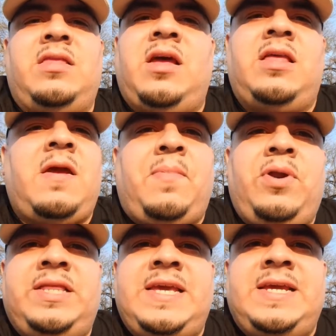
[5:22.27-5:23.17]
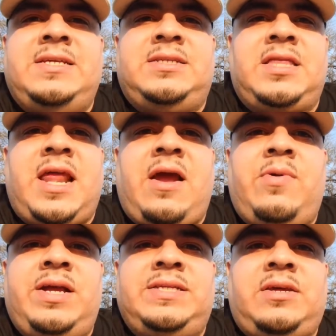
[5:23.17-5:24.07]
The important thing is that I
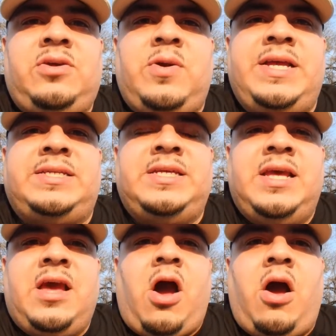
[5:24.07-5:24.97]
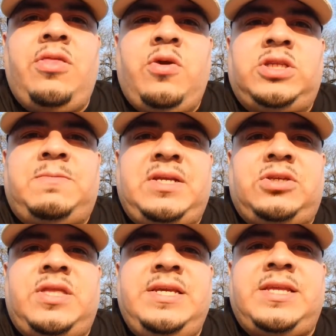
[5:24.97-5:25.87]
want to tell you is all those
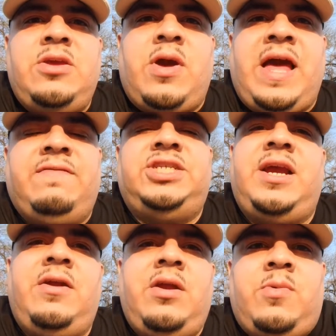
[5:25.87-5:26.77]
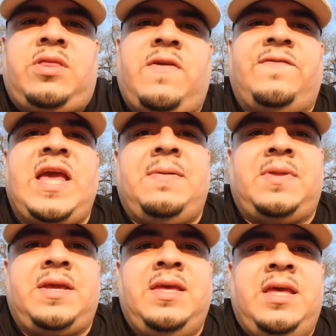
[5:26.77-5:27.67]
special things that you have, share it with your
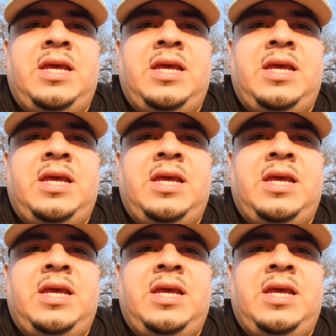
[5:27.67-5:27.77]
family.